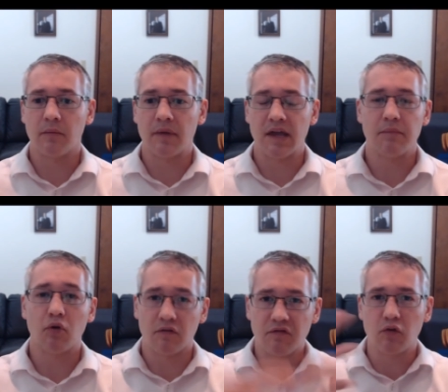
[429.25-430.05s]
a
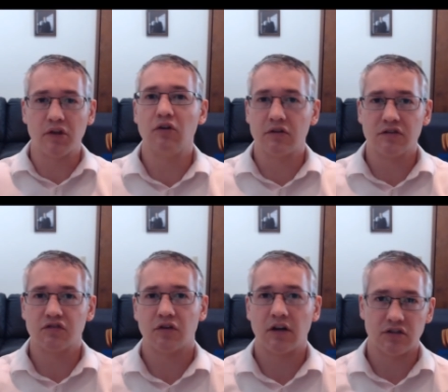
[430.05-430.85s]
portfolio
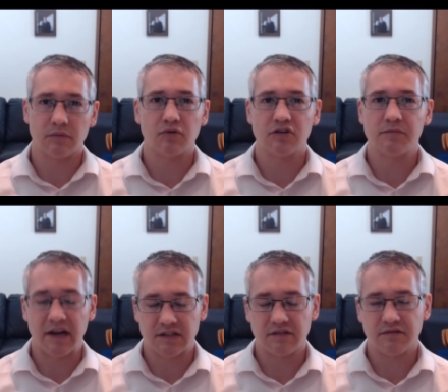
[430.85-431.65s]
construction
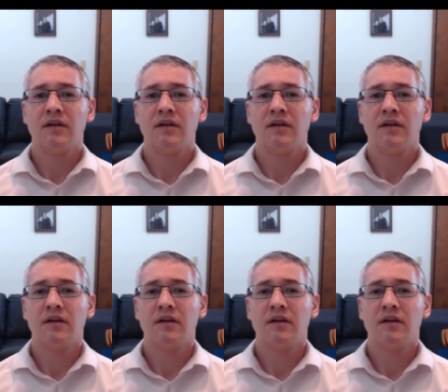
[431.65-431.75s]
perspective.